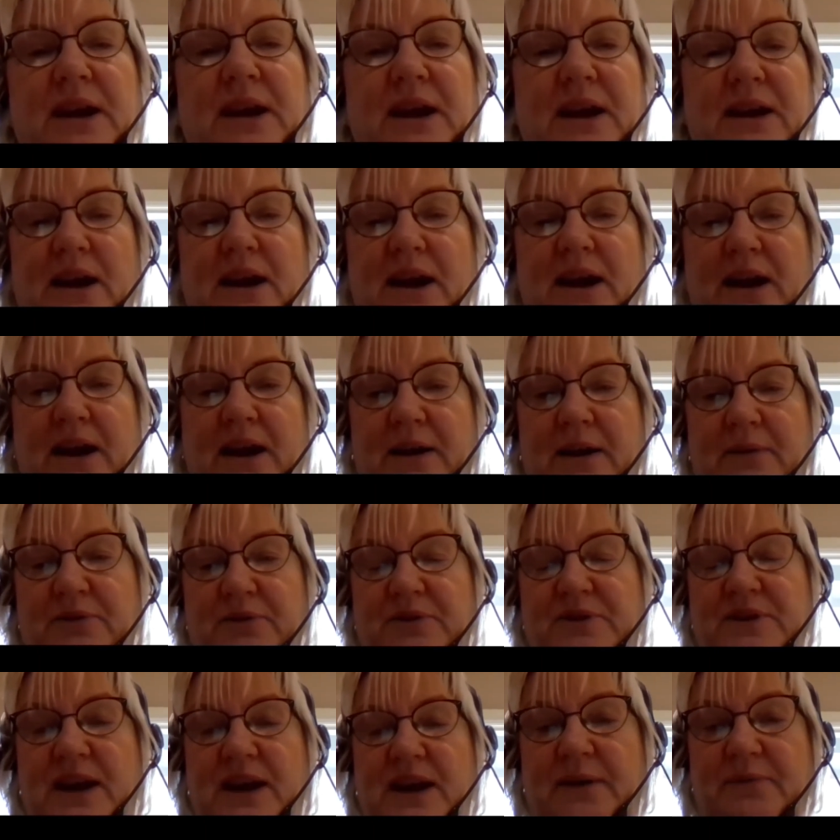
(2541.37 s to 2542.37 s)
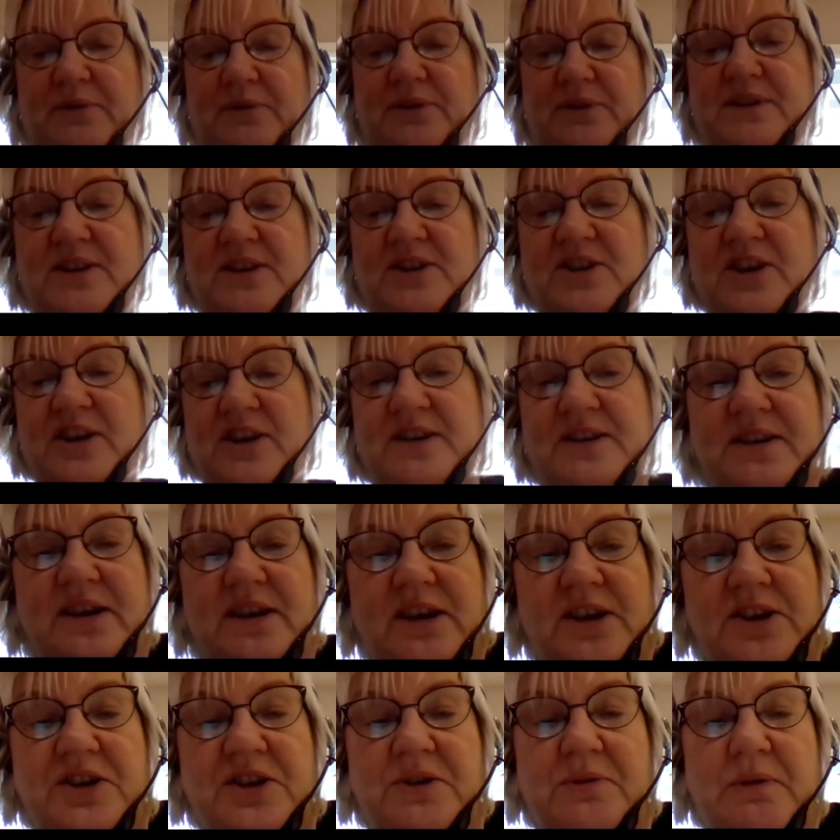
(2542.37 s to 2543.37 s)
And I would suggest that
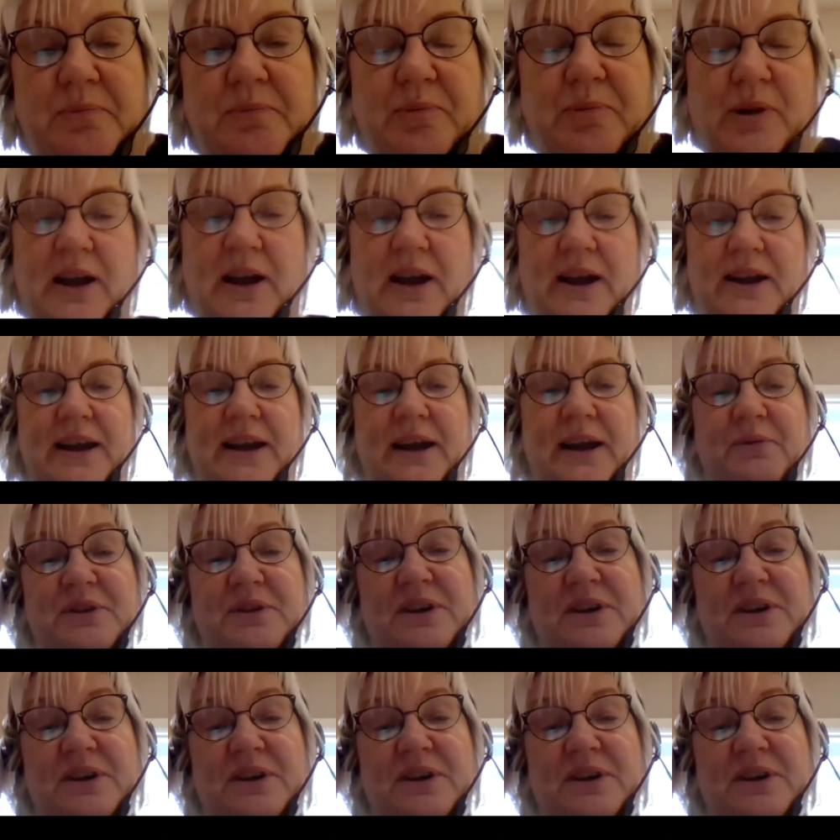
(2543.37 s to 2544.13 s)
you do apply, and I would